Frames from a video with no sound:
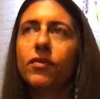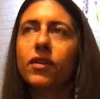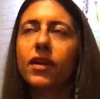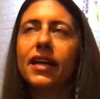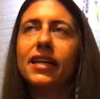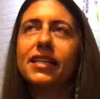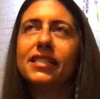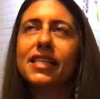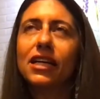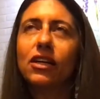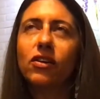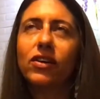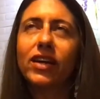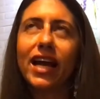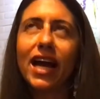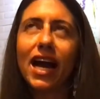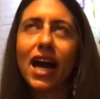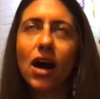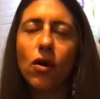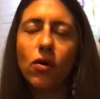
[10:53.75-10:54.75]
And it's like, okay,
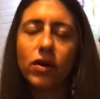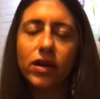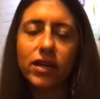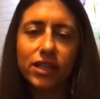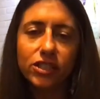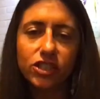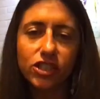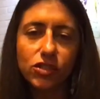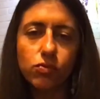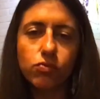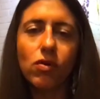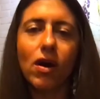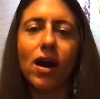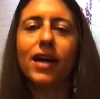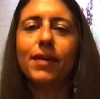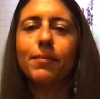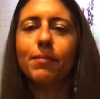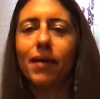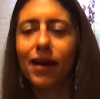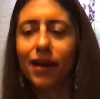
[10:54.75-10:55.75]
how can I just
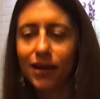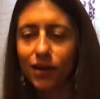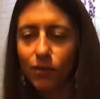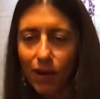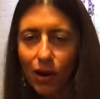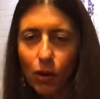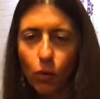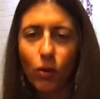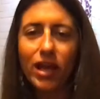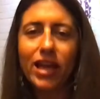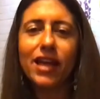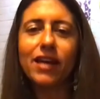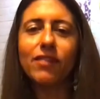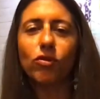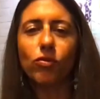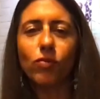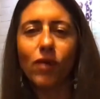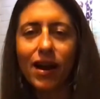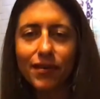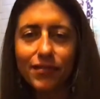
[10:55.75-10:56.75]
ride my wave
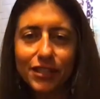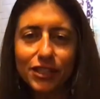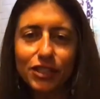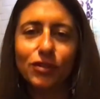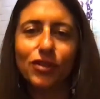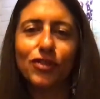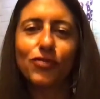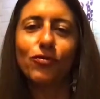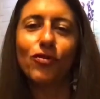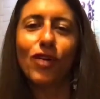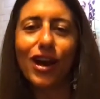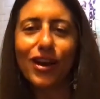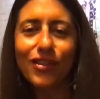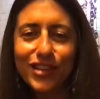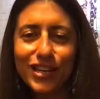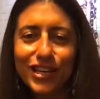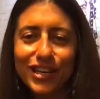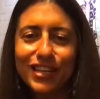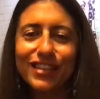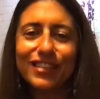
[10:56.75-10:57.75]
or ride
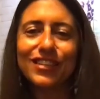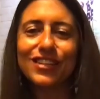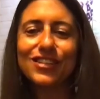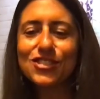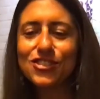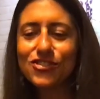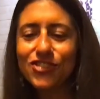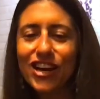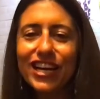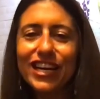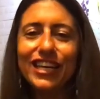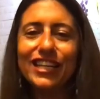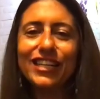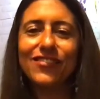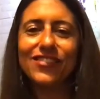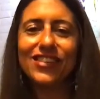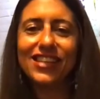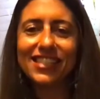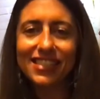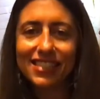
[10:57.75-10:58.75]
the train
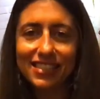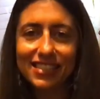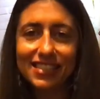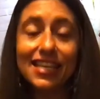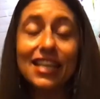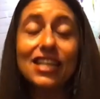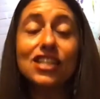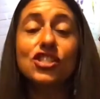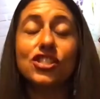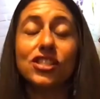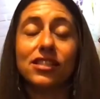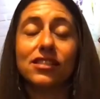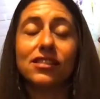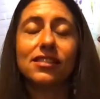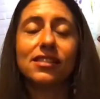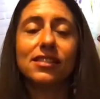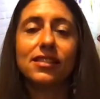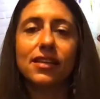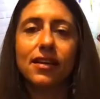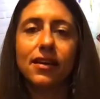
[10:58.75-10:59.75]
of these
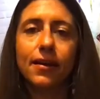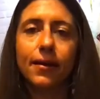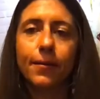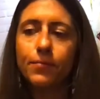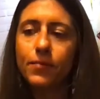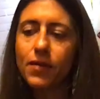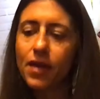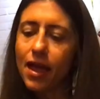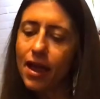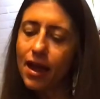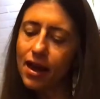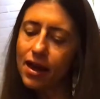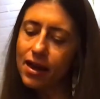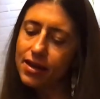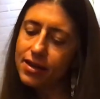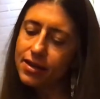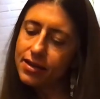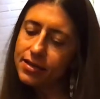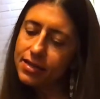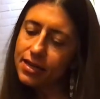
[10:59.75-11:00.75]
sensations
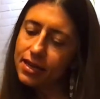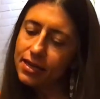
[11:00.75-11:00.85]
and